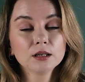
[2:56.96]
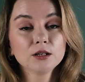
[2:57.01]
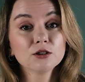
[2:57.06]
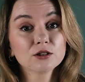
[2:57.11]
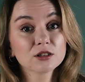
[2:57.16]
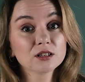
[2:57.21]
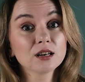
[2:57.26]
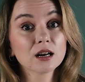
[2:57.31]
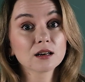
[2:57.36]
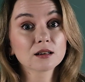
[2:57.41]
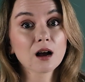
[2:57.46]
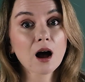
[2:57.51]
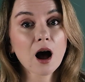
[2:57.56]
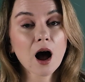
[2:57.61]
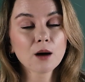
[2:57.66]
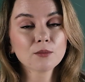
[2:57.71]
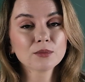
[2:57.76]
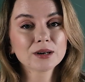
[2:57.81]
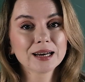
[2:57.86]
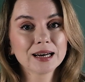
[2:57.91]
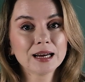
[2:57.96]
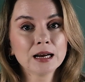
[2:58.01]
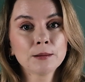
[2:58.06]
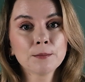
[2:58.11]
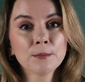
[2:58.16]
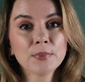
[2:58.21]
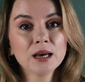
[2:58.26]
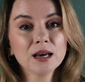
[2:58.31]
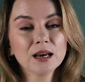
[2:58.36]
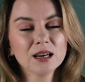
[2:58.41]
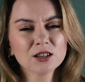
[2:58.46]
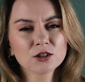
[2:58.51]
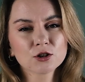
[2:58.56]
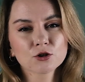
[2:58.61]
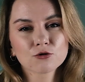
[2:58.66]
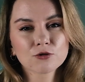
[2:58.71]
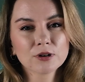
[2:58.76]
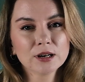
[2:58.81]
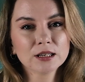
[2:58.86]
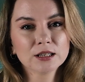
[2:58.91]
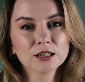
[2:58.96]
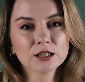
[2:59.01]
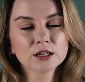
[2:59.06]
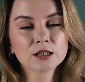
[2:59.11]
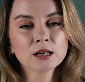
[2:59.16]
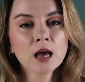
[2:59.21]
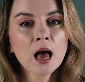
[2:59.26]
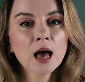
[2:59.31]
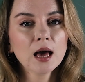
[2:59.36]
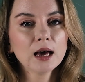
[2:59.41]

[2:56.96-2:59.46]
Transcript: User dot com can be integrated